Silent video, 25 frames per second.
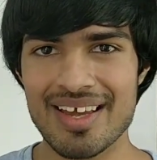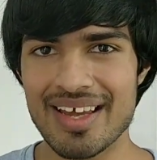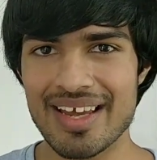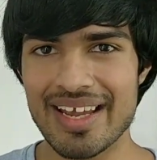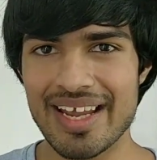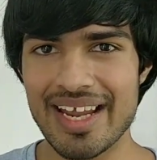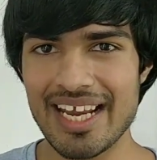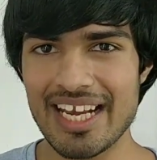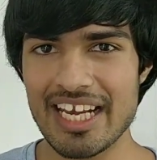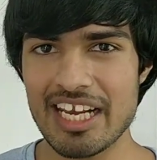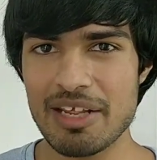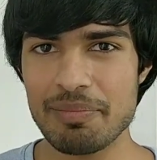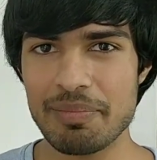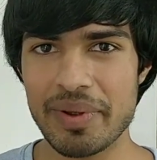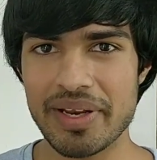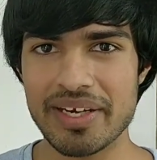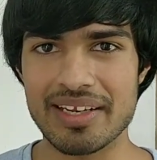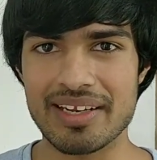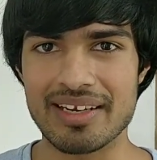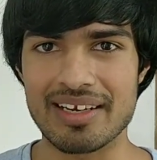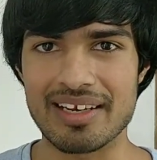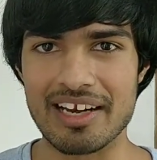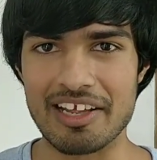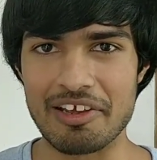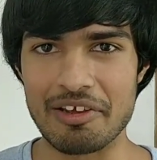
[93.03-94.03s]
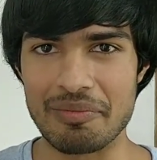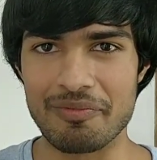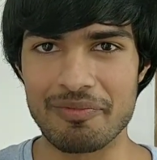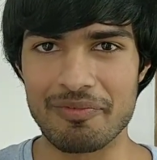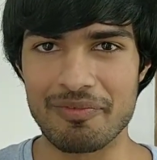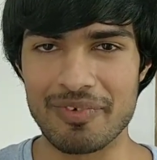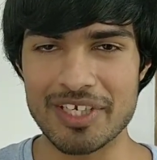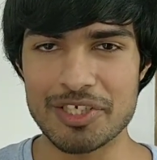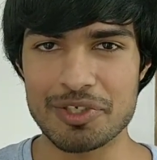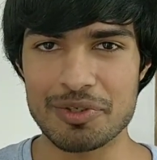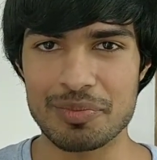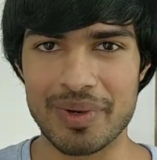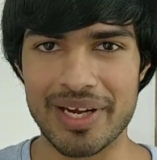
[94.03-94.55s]
independently,
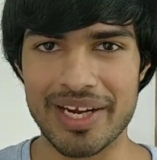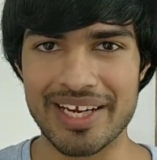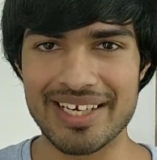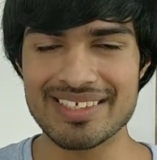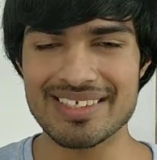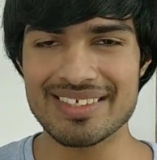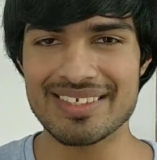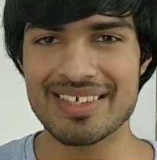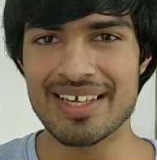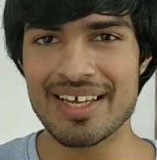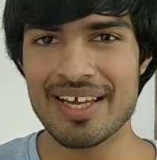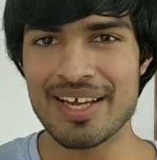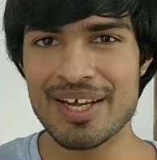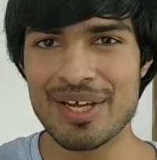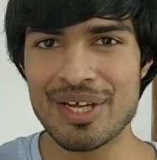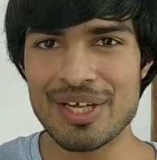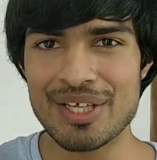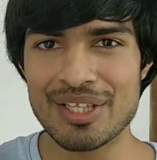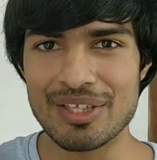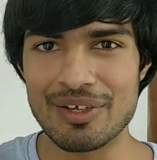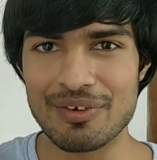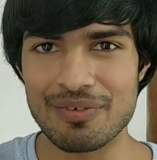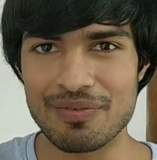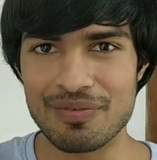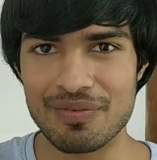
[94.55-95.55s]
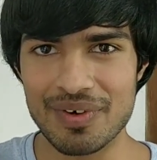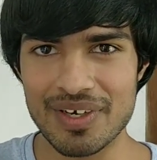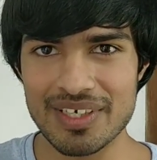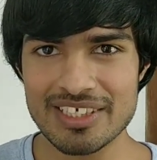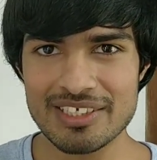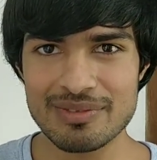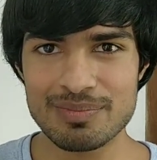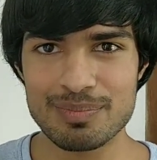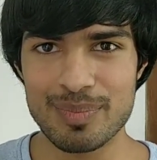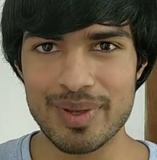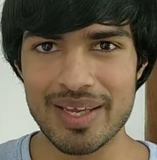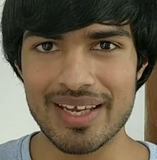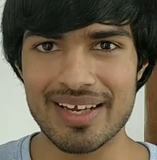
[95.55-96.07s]
which means the
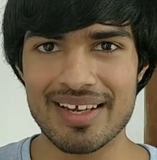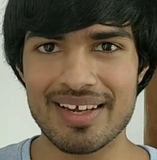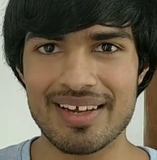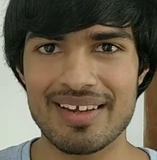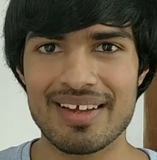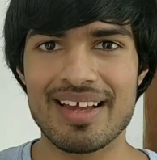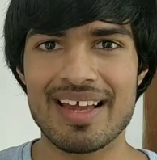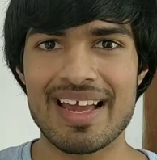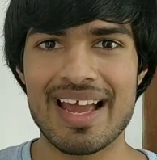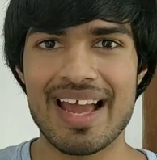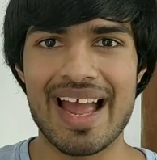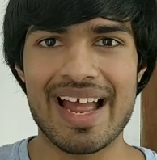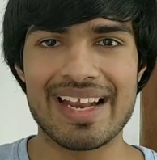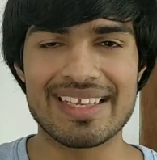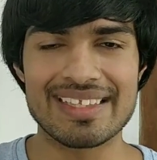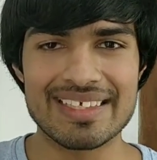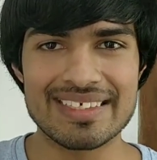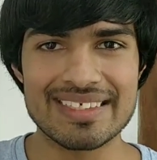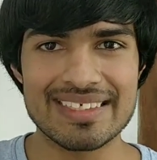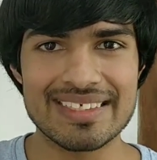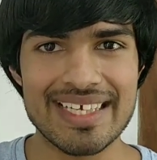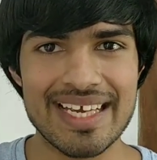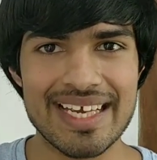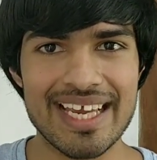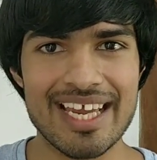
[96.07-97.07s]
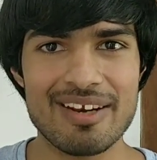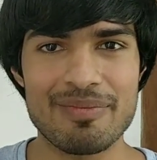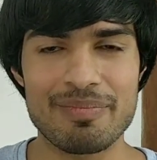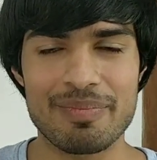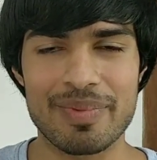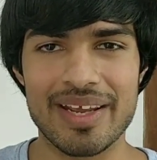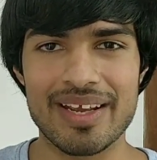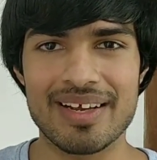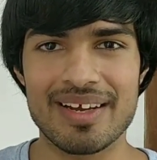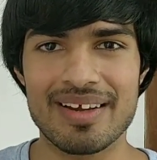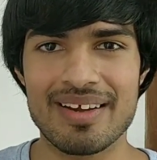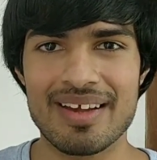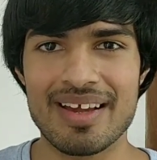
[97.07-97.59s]
first pick and the second
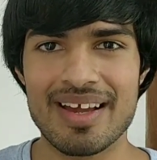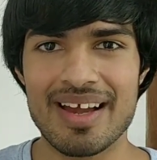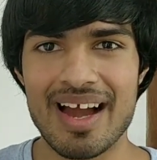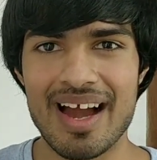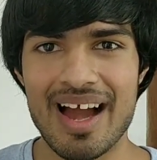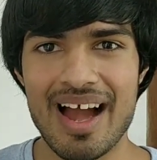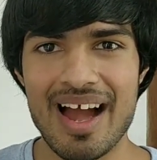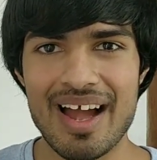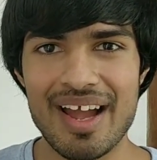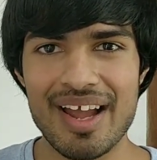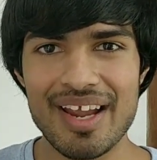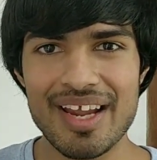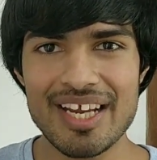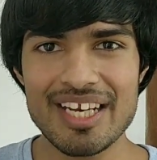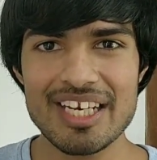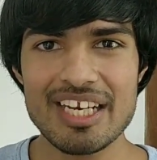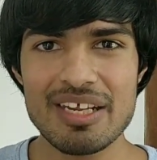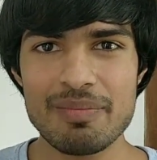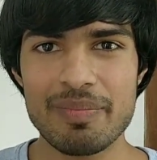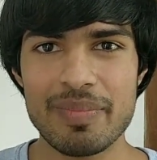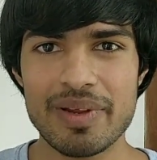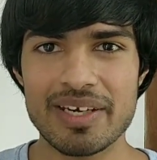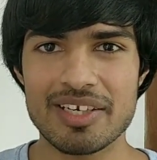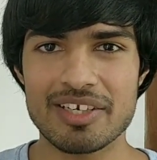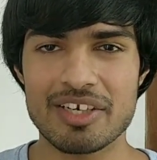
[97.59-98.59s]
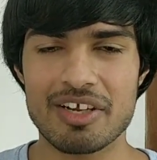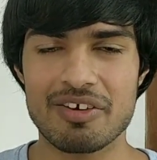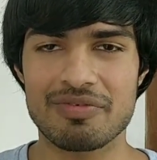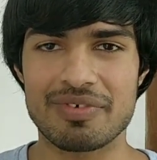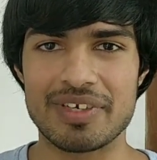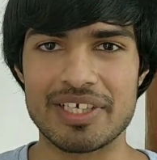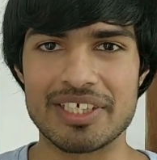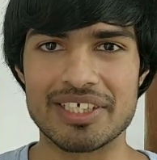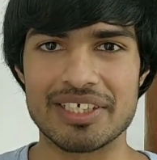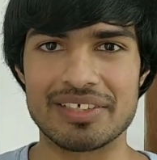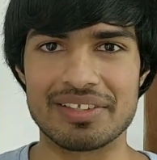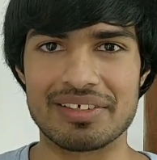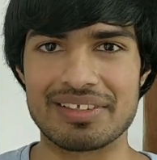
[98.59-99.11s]
pick are independent of
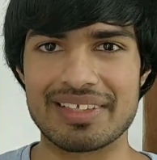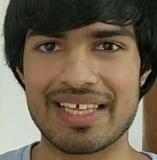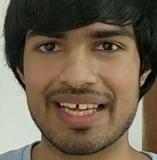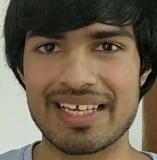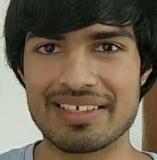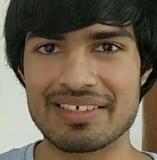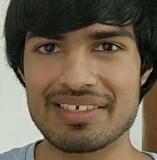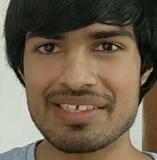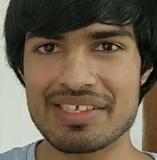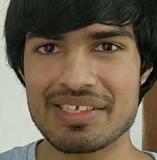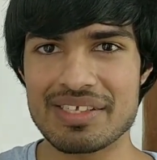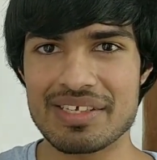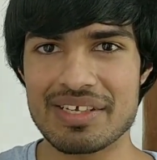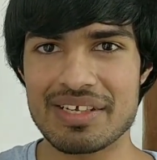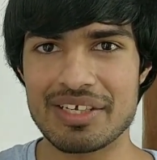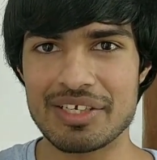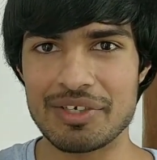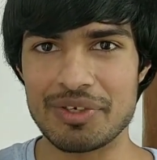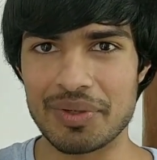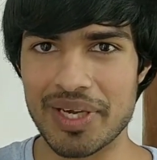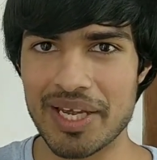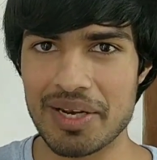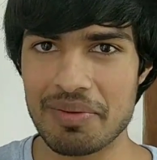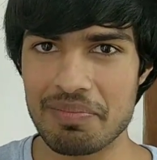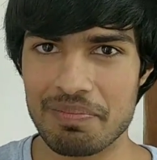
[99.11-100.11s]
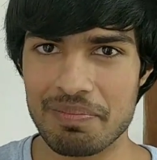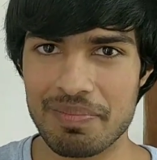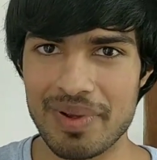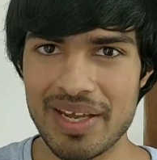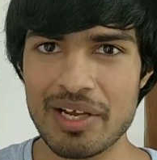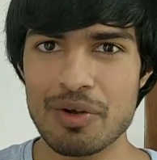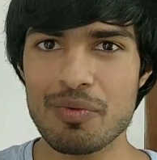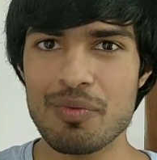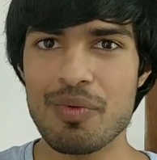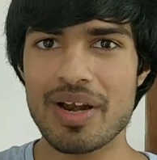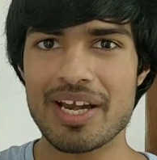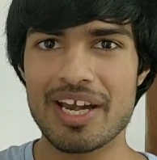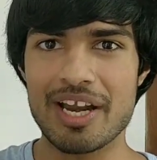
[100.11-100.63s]
each other. That is, you can
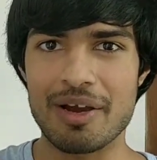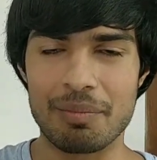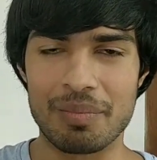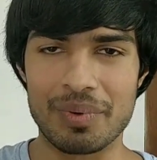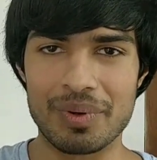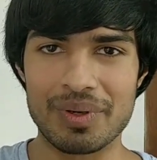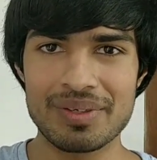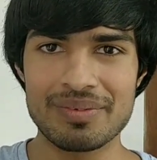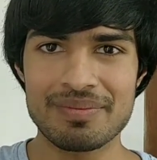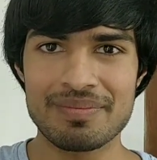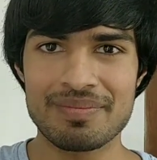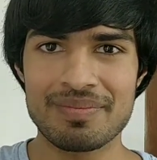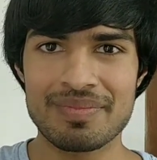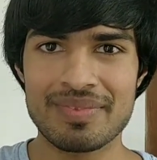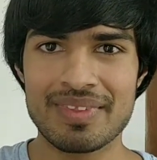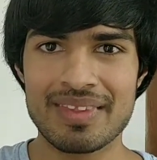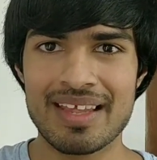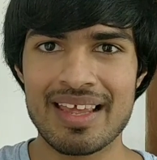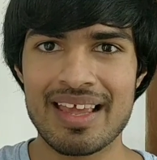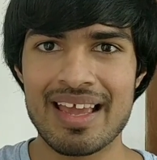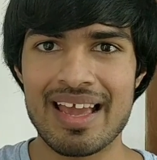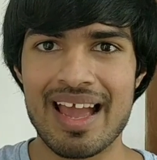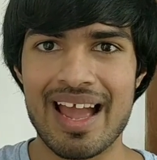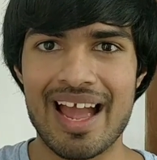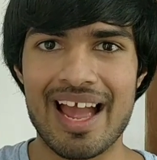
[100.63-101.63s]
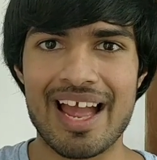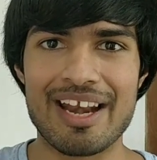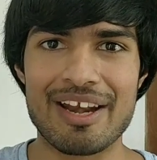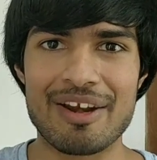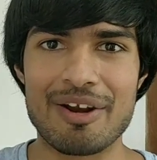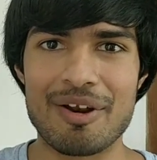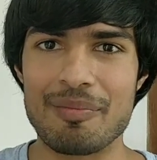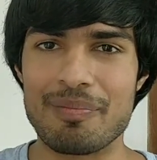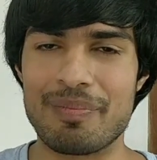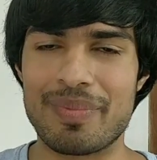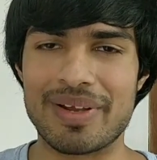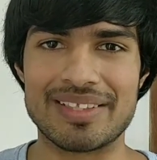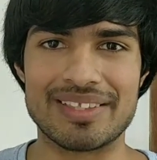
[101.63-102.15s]
pick one number
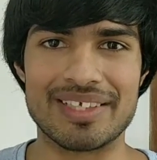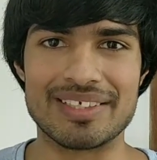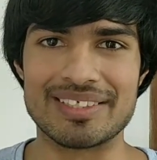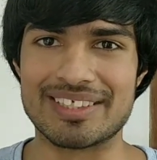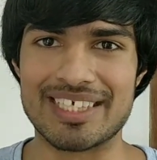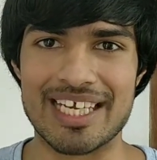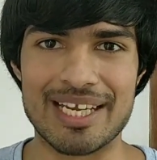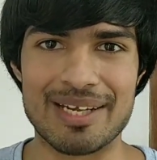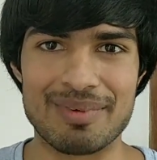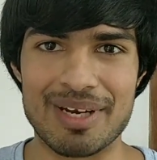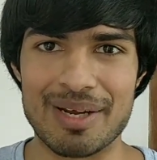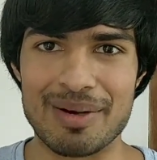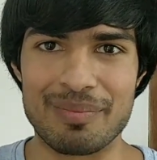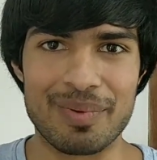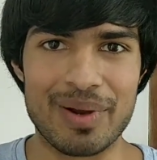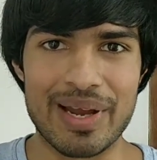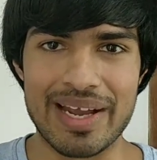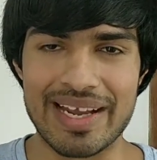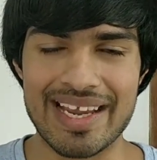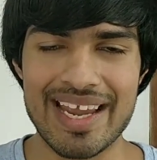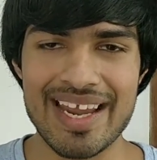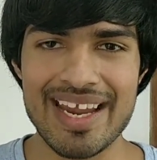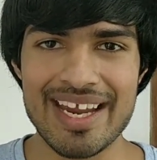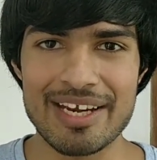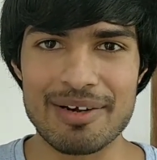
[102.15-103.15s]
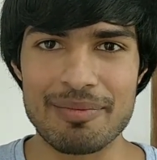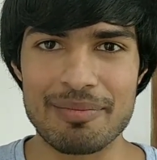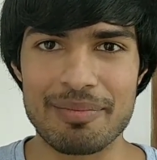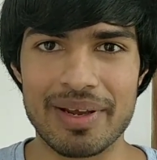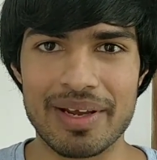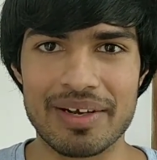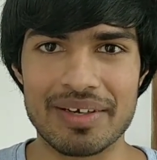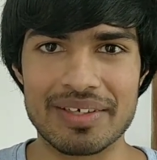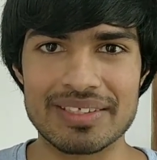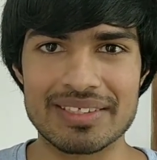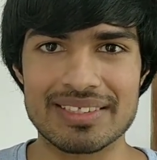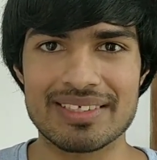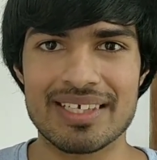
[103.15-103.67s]
and pick the same number again
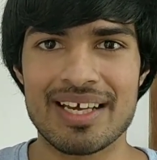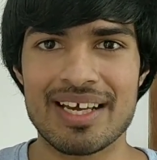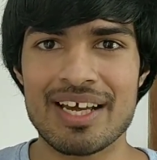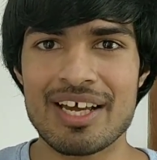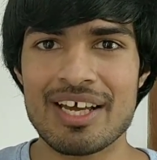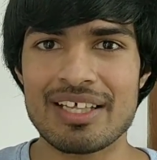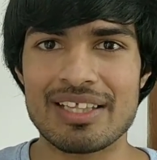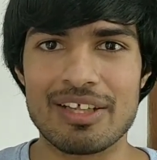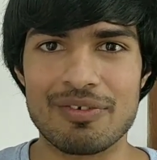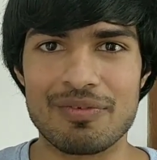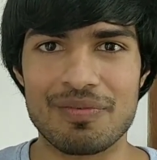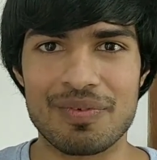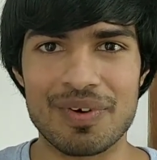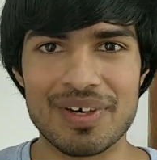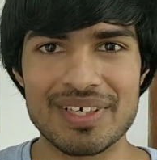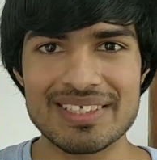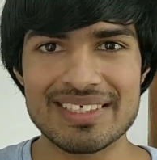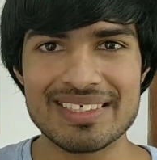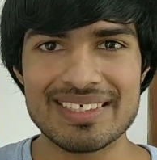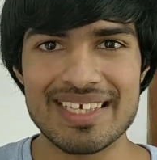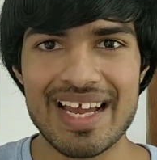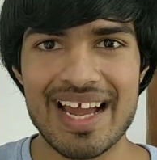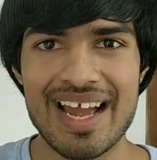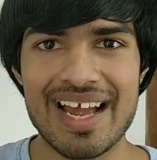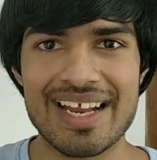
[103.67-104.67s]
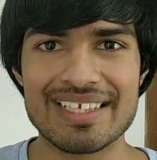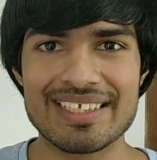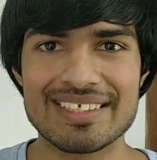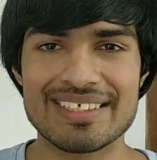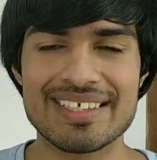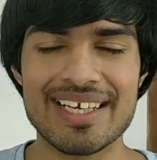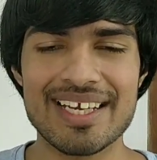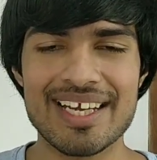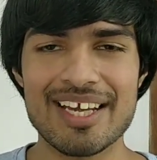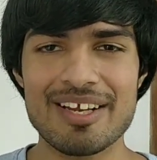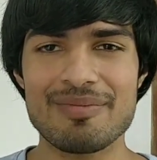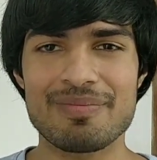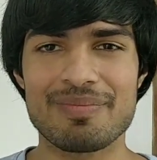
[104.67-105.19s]
because the first and
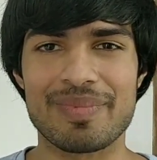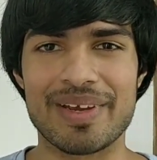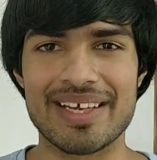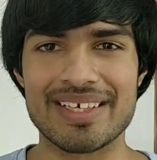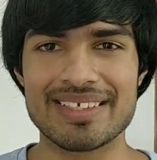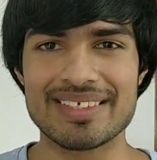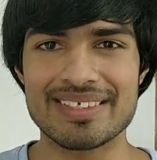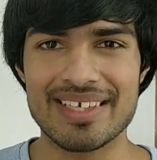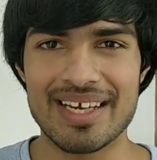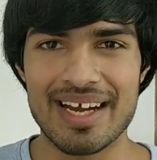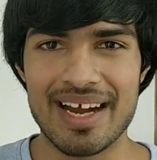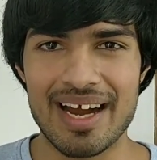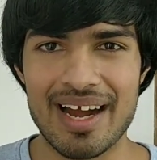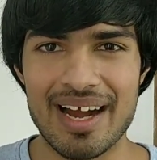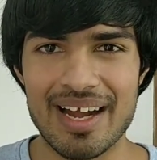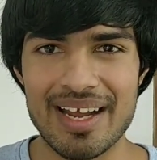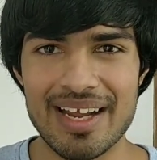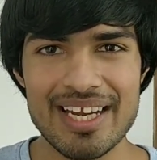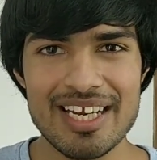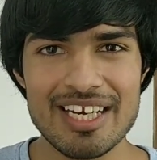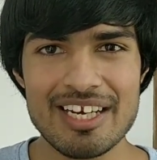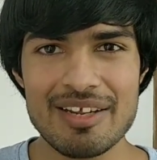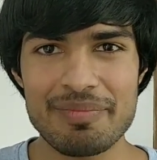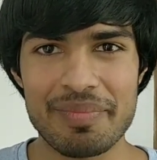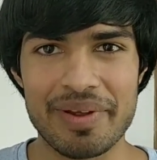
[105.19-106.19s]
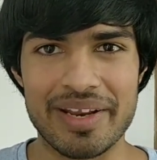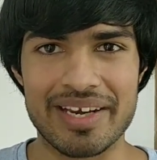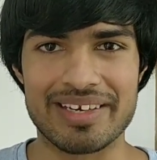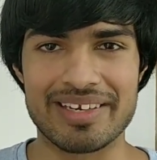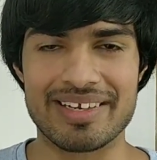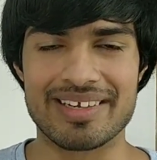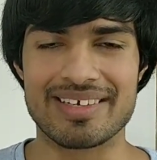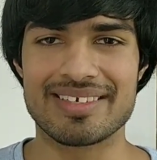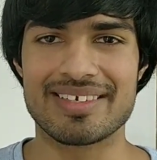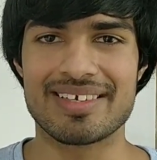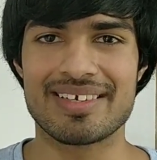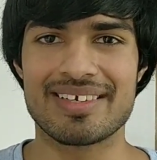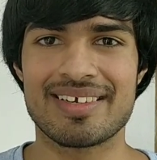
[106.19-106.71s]
second picks are
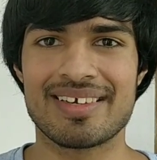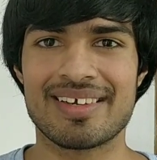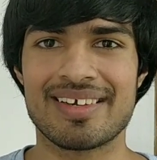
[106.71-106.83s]
independent.